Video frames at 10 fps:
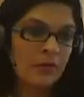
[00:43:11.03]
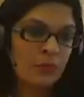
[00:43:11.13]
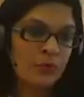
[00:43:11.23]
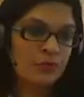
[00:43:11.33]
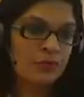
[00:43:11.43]

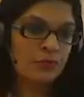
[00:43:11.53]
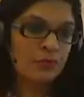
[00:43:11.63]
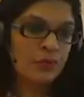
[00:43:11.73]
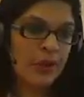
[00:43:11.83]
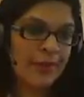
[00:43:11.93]
Would
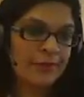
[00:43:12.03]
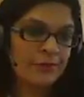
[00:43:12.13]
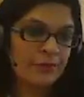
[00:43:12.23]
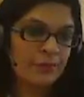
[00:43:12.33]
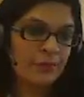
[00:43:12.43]
you like
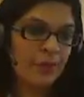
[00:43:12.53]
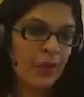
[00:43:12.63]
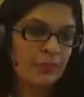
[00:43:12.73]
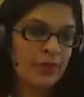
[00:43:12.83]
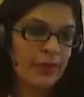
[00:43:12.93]
to,
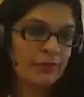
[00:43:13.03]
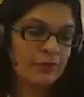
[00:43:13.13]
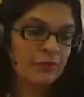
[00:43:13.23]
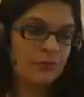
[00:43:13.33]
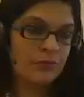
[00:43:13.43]
I would like
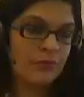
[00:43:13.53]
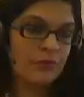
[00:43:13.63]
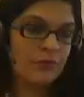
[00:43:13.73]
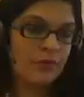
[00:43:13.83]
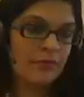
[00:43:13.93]
to use your
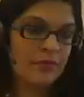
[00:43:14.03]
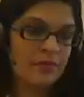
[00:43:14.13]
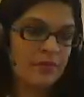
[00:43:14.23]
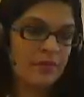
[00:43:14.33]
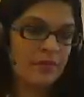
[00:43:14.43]

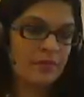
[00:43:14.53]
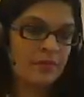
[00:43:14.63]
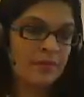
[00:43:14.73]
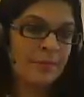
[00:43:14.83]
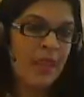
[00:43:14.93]
services.